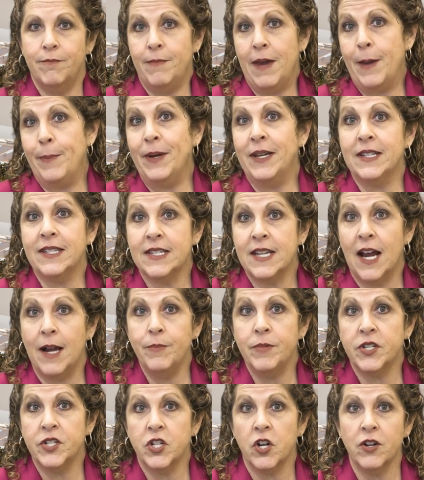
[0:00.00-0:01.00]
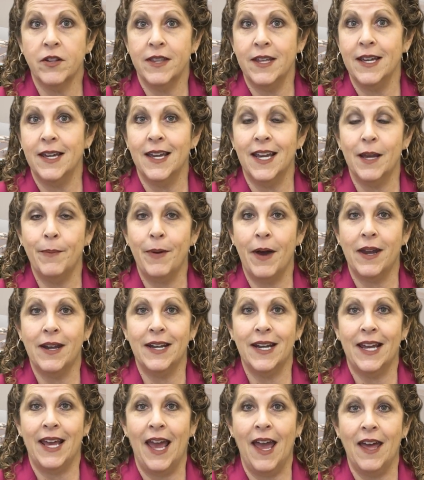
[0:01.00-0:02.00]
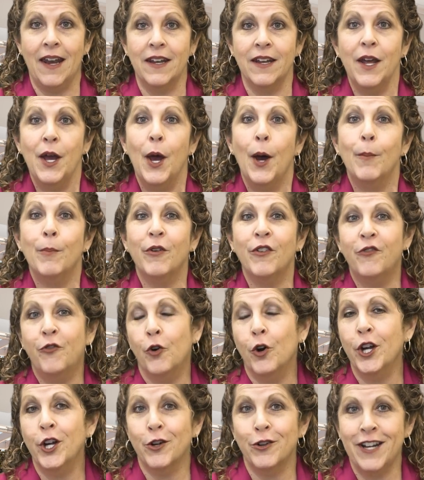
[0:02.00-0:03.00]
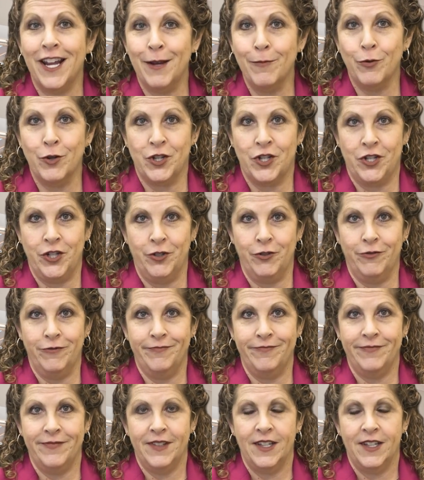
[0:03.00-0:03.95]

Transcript: maybe it's time to start thinking about it again before your neighbors do.